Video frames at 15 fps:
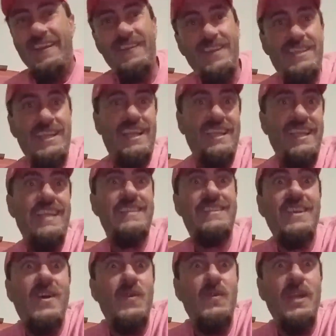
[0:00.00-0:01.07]
wish I could get
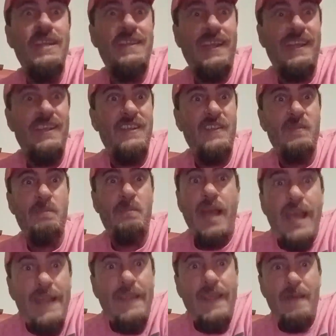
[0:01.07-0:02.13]
so rich I could just
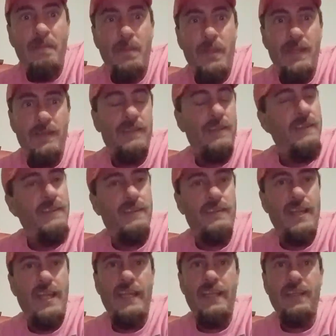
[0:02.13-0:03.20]
buy that bitch and just
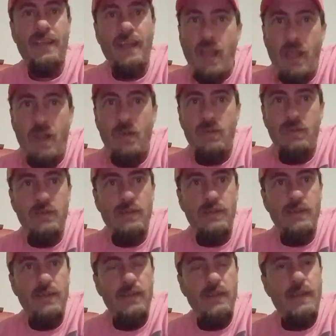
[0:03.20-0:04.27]
like, yo,
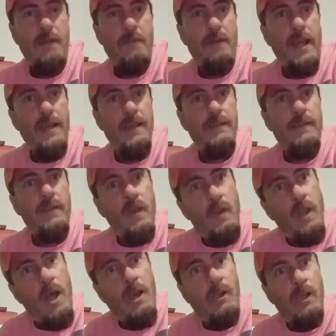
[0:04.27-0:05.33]
all right, it's no
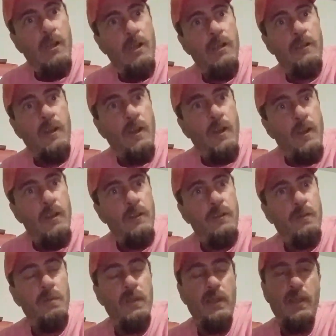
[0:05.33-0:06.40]
longer a
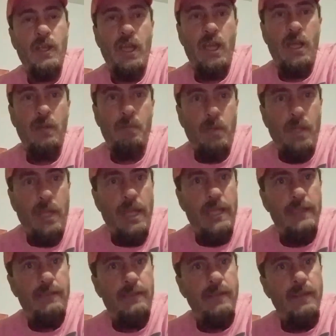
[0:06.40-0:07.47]
tourist
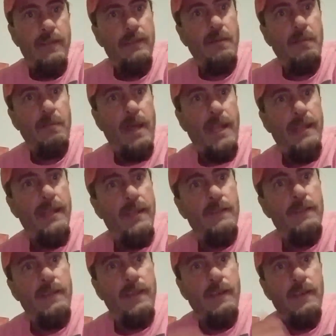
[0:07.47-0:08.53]
place. Somebody
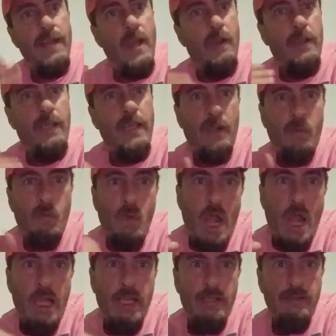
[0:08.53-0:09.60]
lives here now. Kick
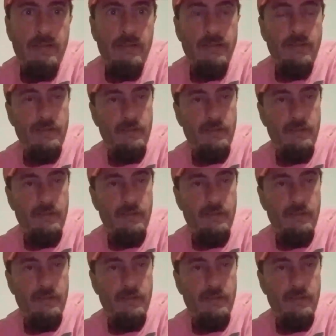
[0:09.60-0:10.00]
rocks.